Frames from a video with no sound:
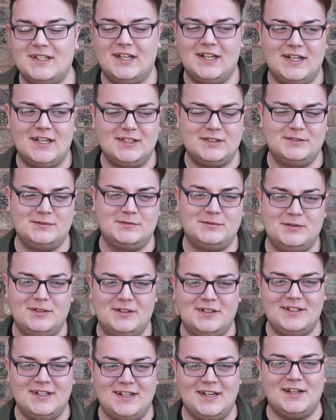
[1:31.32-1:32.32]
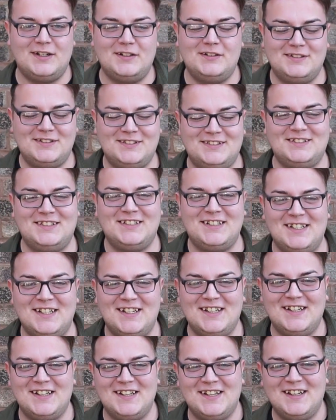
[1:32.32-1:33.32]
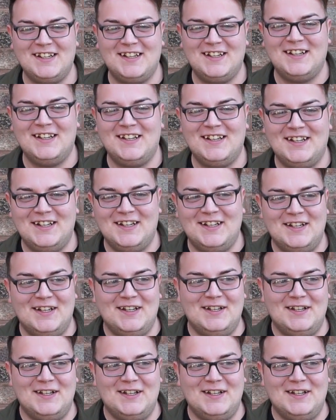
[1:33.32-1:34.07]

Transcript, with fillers: you? Yeah, yeah. Who's the first person that's going to see you?